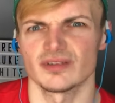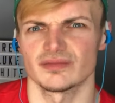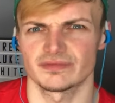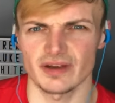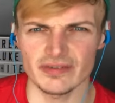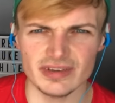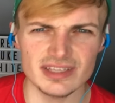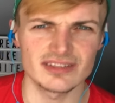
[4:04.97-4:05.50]

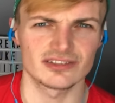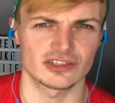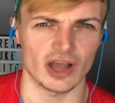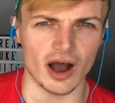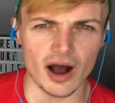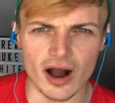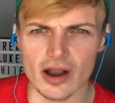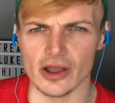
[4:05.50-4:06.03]
Very
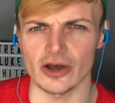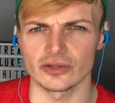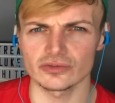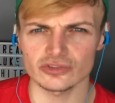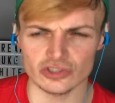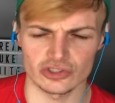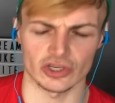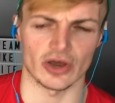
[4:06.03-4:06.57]
dark
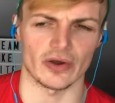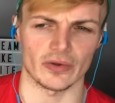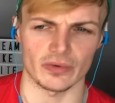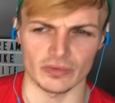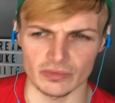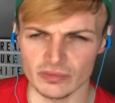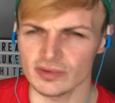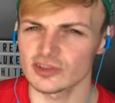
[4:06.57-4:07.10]

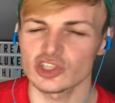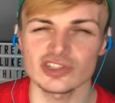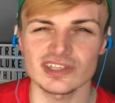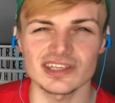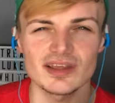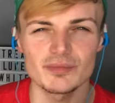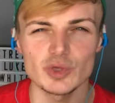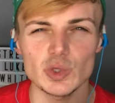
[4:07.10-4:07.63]
undertone, just
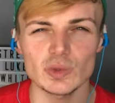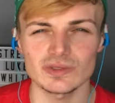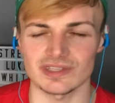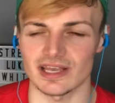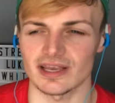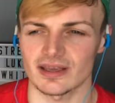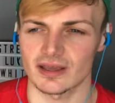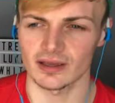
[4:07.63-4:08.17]
in the
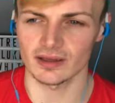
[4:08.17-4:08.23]
music.